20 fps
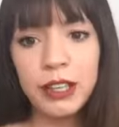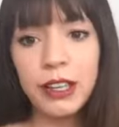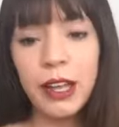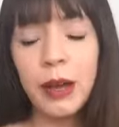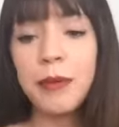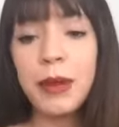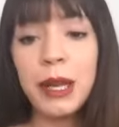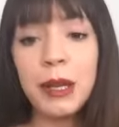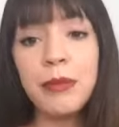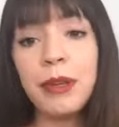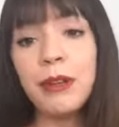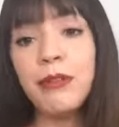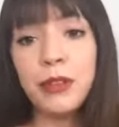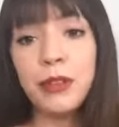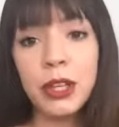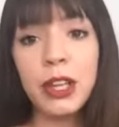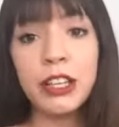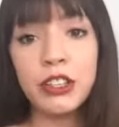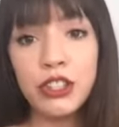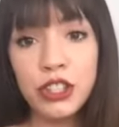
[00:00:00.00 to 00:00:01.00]
That made me feel
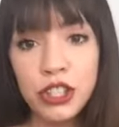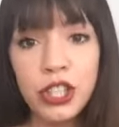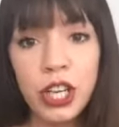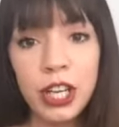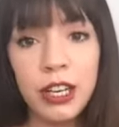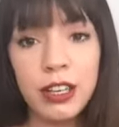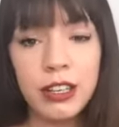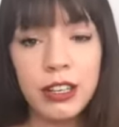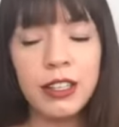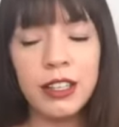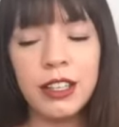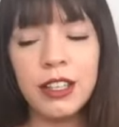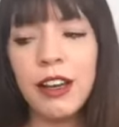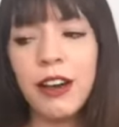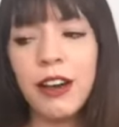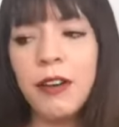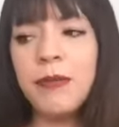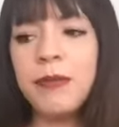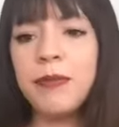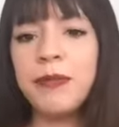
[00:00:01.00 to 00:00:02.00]
like shit, you
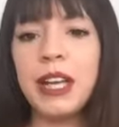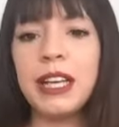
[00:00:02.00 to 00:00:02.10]
know?